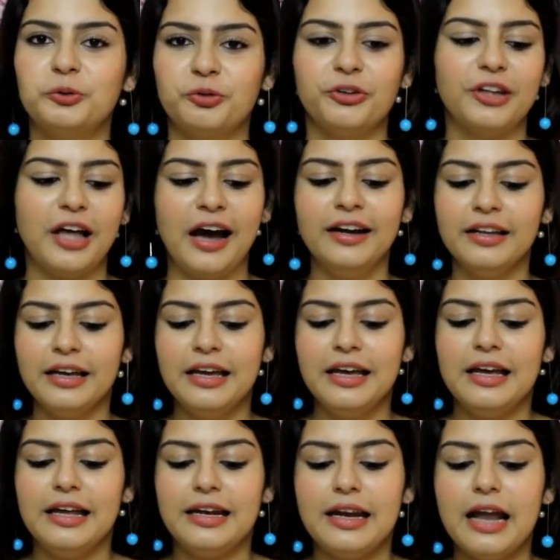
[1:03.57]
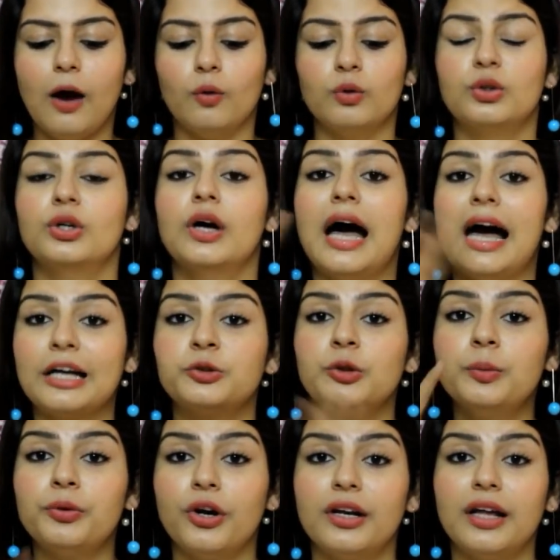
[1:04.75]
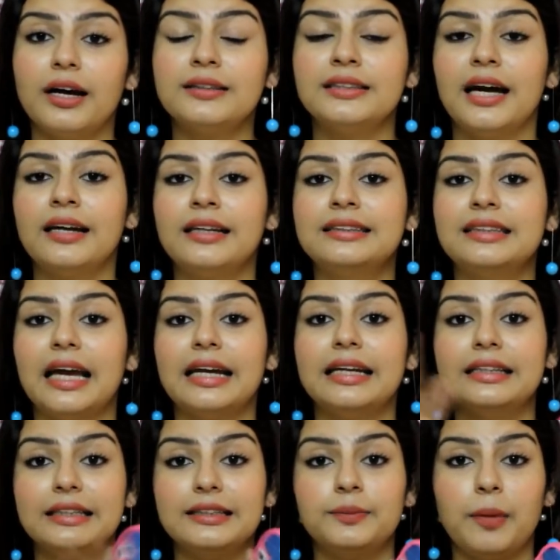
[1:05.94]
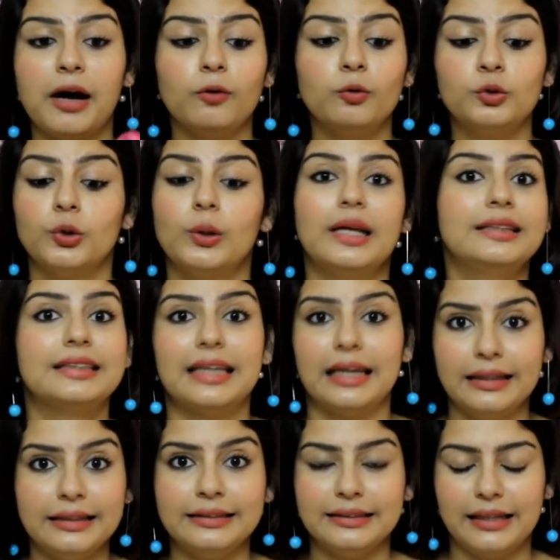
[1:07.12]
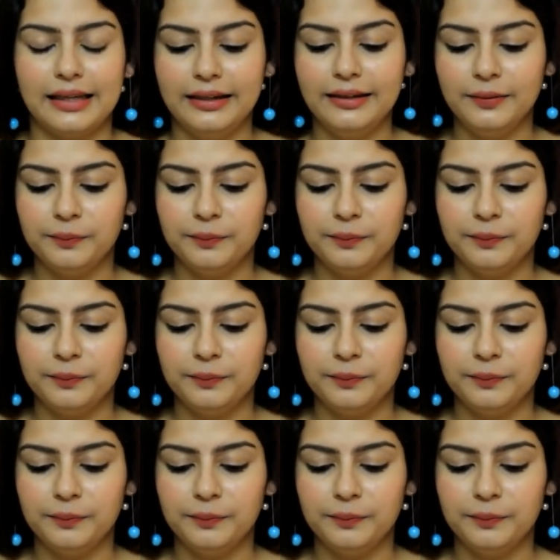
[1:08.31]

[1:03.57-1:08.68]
for that. Now, the actual products are inside this pouch, so let's get inside.